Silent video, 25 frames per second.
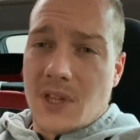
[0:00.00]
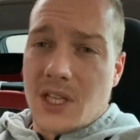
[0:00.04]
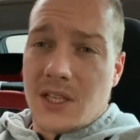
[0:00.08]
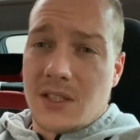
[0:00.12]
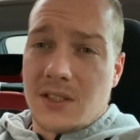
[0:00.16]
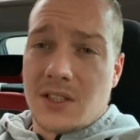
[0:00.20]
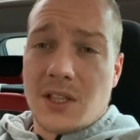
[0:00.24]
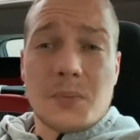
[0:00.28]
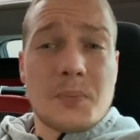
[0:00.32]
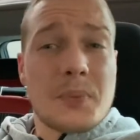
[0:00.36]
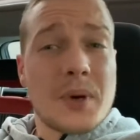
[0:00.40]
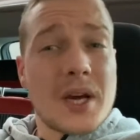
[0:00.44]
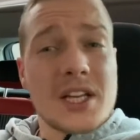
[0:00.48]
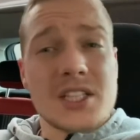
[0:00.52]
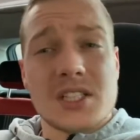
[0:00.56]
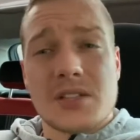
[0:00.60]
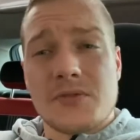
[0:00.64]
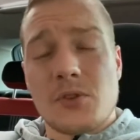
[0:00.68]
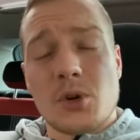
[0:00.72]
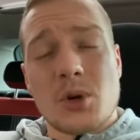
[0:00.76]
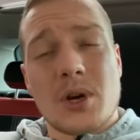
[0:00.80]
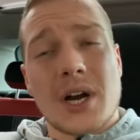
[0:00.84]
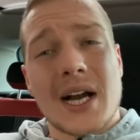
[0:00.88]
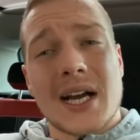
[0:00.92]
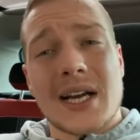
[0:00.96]
Depends, if
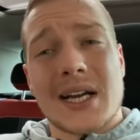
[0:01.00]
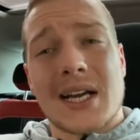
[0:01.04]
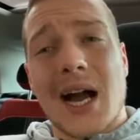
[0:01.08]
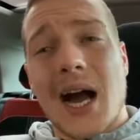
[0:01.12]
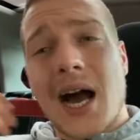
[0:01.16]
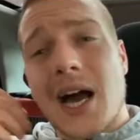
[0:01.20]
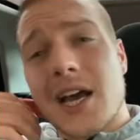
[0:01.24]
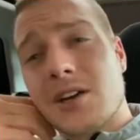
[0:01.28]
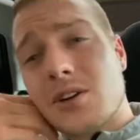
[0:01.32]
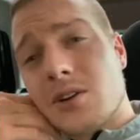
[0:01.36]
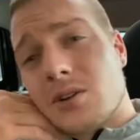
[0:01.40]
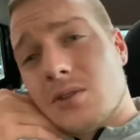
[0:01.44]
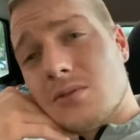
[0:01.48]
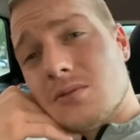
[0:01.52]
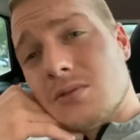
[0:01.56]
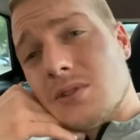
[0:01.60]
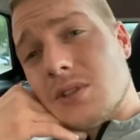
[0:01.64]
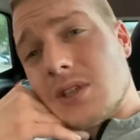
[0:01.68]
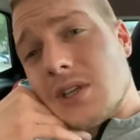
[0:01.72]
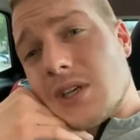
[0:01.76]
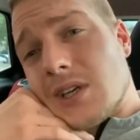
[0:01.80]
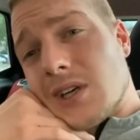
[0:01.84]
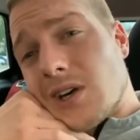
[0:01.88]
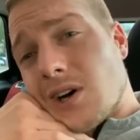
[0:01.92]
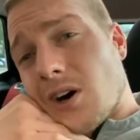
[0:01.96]
you got GYNO
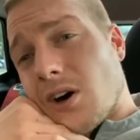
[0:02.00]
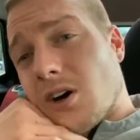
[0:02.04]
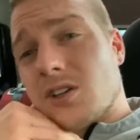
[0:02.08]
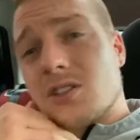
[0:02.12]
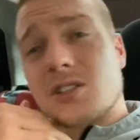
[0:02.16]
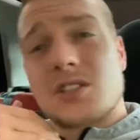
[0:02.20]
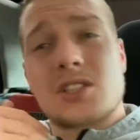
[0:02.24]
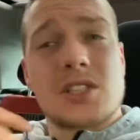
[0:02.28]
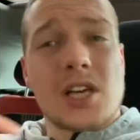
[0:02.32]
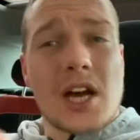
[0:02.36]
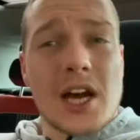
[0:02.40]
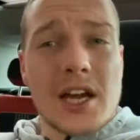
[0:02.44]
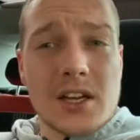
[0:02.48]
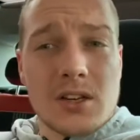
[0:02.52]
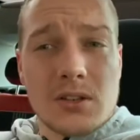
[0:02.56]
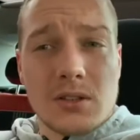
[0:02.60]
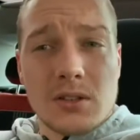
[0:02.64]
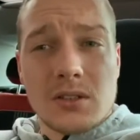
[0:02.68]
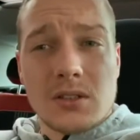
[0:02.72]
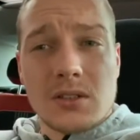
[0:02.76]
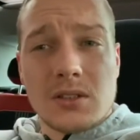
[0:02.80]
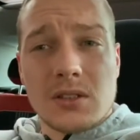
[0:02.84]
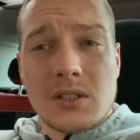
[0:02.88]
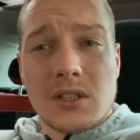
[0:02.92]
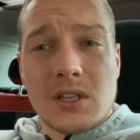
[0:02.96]
on
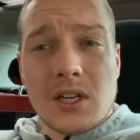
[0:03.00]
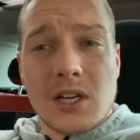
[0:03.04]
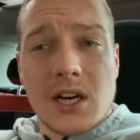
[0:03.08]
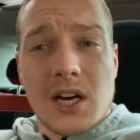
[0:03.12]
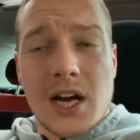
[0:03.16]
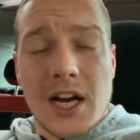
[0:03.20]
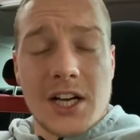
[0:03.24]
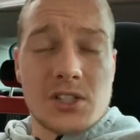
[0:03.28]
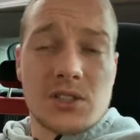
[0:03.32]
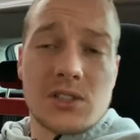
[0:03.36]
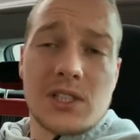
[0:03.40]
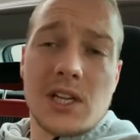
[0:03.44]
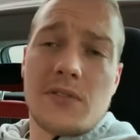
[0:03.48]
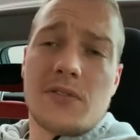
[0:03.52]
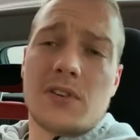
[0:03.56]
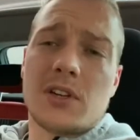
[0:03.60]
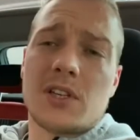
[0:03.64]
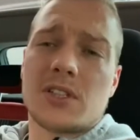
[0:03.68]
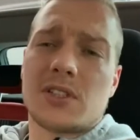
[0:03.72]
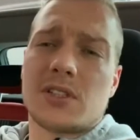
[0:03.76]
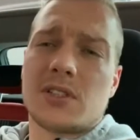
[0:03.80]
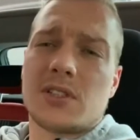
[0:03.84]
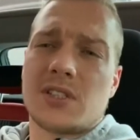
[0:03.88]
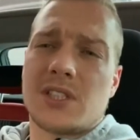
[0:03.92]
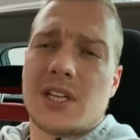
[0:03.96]
cycle, I should definitely
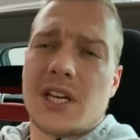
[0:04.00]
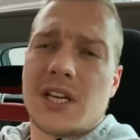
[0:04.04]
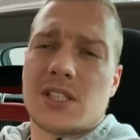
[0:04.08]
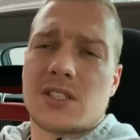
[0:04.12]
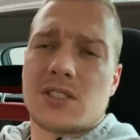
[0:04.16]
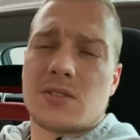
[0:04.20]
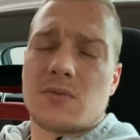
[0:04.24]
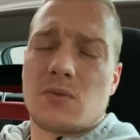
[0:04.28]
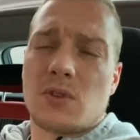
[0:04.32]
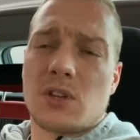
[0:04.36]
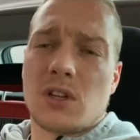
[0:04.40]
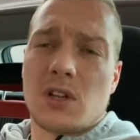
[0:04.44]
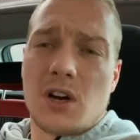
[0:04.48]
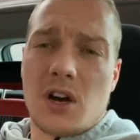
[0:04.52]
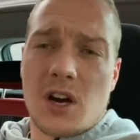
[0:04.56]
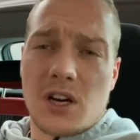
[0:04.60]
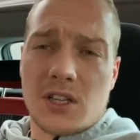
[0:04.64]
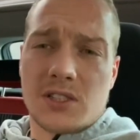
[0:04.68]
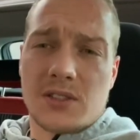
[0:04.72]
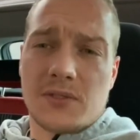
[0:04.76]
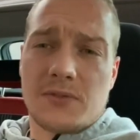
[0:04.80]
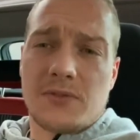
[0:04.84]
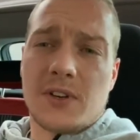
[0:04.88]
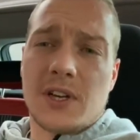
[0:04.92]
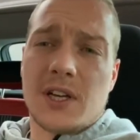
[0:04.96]
suggest
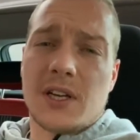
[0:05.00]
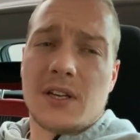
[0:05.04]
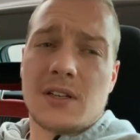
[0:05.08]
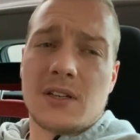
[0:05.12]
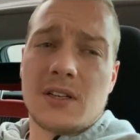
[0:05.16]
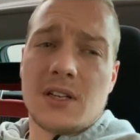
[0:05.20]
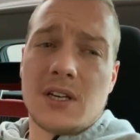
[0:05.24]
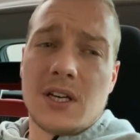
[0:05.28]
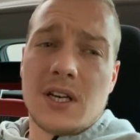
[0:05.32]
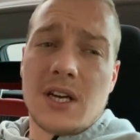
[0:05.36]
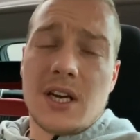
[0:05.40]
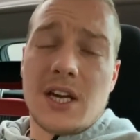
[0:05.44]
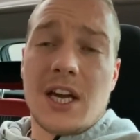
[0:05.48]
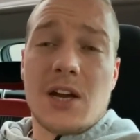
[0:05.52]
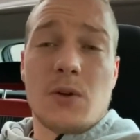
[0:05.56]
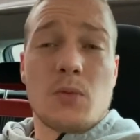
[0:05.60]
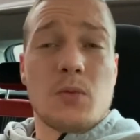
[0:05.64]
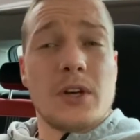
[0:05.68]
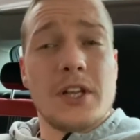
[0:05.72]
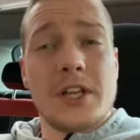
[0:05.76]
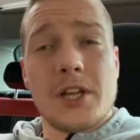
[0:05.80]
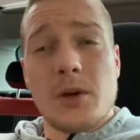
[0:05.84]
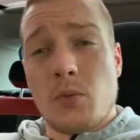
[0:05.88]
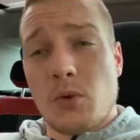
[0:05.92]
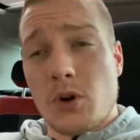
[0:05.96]
raloxifene. It
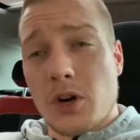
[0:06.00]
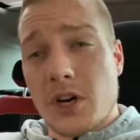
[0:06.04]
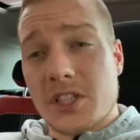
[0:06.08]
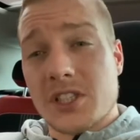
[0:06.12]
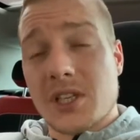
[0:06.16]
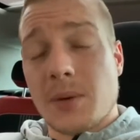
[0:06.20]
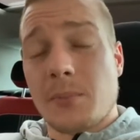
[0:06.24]
really works.